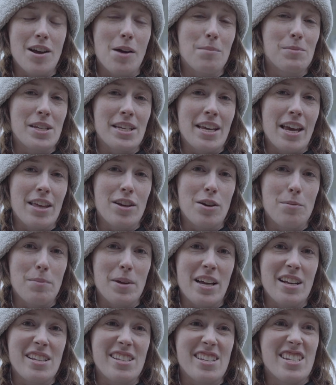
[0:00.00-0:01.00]
come together
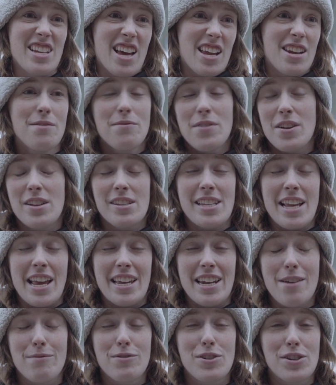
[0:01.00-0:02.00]
because none of us
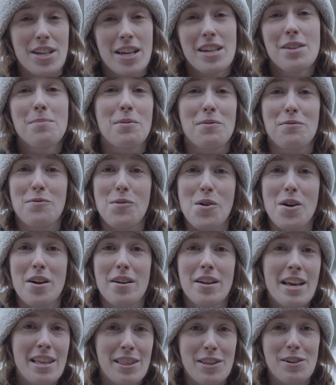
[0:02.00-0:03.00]
had ever done it before.
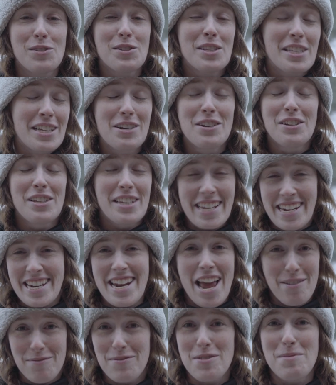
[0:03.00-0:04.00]
There's literally
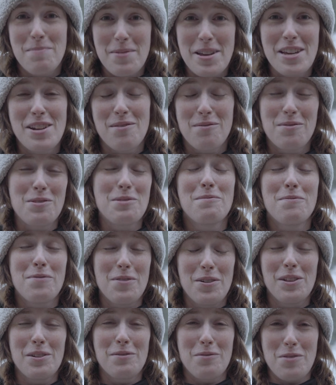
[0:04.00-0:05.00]
never been a room
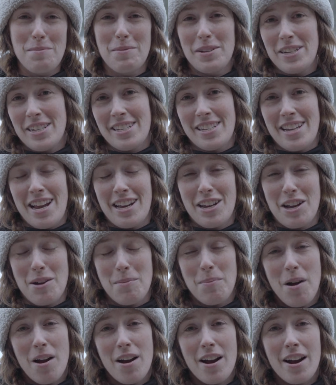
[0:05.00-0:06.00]
full of women designing a
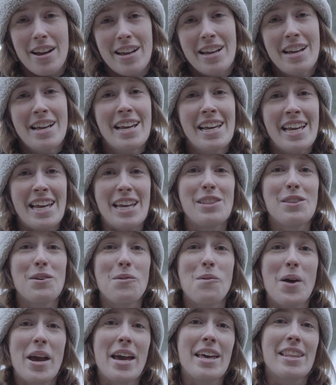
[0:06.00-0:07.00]
park in the
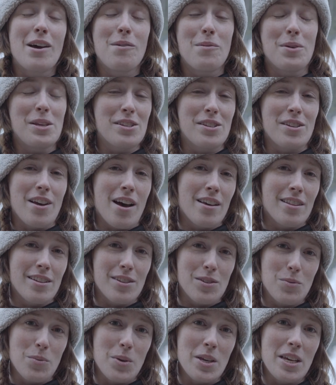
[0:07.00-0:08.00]
way that we saw
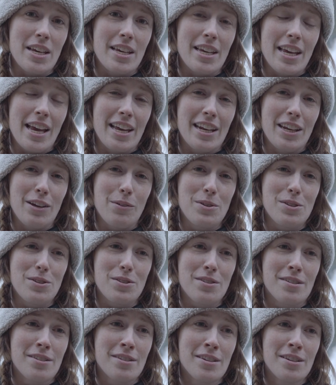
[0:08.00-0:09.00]
this week. And it
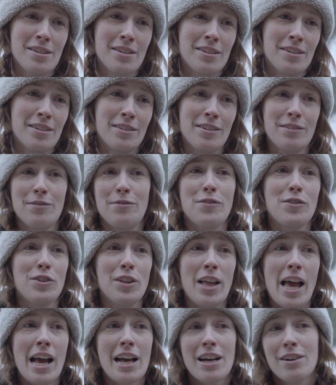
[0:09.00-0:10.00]
was for
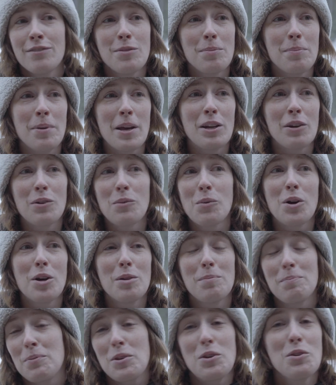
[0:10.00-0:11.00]
lack of a better
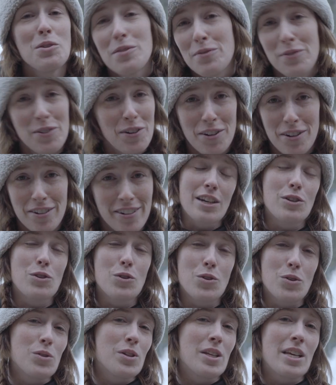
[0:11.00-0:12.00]
word, beautiful. It
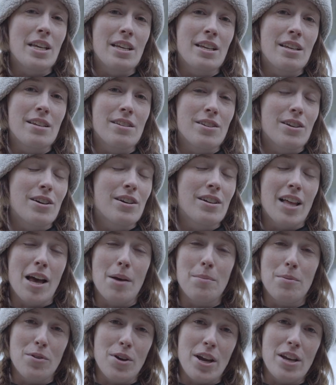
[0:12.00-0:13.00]
truly is a
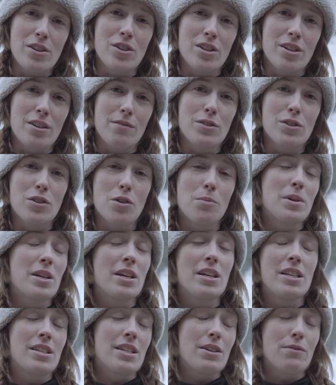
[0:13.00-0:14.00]
collaboration of so
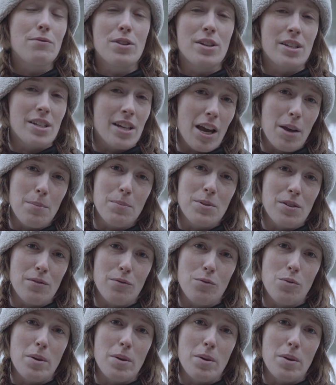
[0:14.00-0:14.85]
many different types of